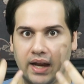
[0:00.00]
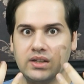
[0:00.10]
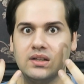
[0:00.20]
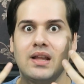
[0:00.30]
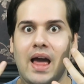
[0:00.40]

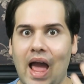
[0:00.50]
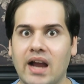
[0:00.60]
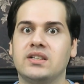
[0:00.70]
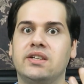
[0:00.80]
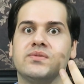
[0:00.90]
handle
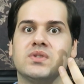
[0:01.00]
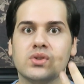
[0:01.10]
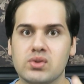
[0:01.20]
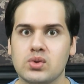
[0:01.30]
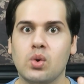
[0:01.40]
actives
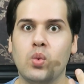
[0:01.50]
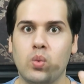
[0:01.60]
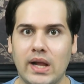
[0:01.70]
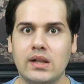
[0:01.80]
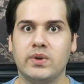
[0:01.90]
so
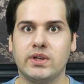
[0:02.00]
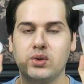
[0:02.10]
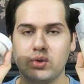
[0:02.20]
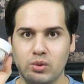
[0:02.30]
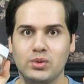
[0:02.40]
well when
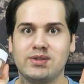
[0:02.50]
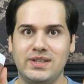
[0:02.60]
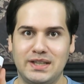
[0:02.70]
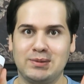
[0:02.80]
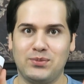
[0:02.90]
you use
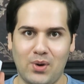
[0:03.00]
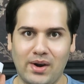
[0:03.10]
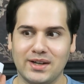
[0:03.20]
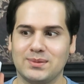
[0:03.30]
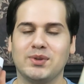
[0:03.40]
these
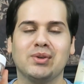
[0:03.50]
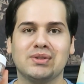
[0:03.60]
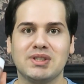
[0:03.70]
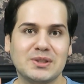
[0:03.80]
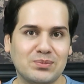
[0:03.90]
products
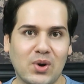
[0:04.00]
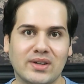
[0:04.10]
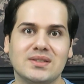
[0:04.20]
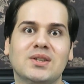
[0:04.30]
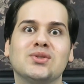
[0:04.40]
because these
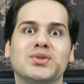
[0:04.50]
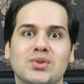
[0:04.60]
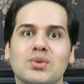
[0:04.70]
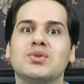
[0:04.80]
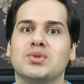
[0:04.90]
products are
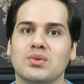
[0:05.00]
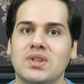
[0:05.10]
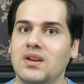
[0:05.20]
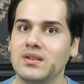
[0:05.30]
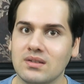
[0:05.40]
so
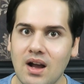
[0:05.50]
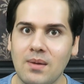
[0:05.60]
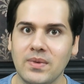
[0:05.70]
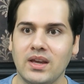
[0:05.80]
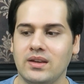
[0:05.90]
soothing and
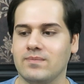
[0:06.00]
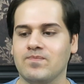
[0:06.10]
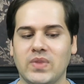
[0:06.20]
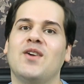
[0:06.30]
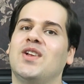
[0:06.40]

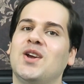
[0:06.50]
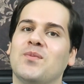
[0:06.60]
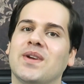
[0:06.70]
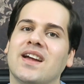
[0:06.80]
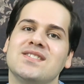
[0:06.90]
calming. I really
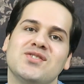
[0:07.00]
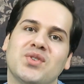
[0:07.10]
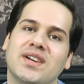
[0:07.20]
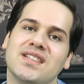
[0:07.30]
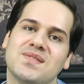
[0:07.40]
hope you guys
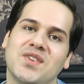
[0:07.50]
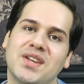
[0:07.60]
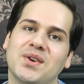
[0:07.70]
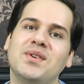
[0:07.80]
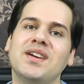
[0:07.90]
enjoyed this
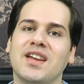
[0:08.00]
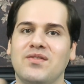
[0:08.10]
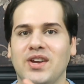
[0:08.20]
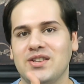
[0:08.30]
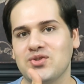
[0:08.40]
video.
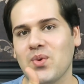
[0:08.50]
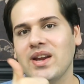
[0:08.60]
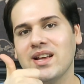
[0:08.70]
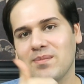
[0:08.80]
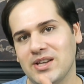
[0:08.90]
If you
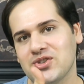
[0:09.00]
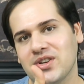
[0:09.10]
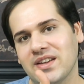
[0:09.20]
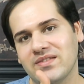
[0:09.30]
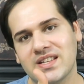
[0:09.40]
enjoyed, make
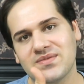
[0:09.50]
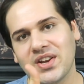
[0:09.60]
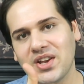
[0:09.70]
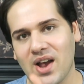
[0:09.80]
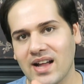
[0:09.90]
sure to give this
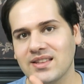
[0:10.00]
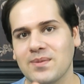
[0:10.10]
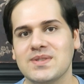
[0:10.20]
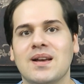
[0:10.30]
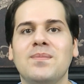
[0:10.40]
video a
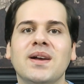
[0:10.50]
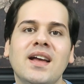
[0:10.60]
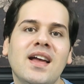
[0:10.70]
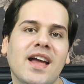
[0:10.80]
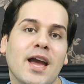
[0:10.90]
thumbs up
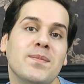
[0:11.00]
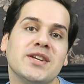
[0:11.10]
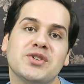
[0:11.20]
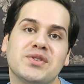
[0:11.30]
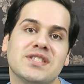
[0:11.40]
and
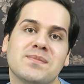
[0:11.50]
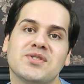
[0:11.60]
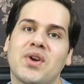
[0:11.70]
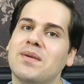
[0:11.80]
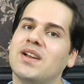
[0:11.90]
make sure to
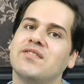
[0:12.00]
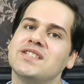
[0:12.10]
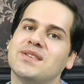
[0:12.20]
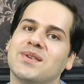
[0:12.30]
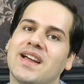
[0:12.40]
subscribe, and I
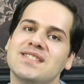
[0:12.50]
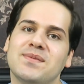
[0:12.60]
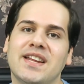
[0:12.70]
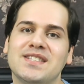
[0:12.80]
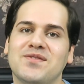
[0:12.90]
will see you guys
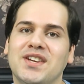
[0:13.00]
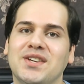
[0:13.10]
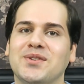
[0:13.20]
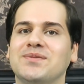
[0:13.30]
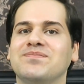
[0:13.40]
in my next
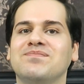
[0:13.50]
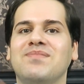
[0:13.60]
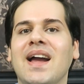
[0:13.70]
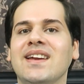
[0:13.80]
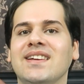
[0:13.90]
video.
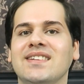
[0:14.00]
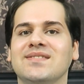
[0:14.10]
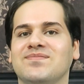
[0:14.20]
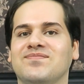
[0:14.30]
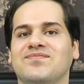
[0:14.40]

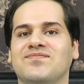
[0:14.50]
Bye.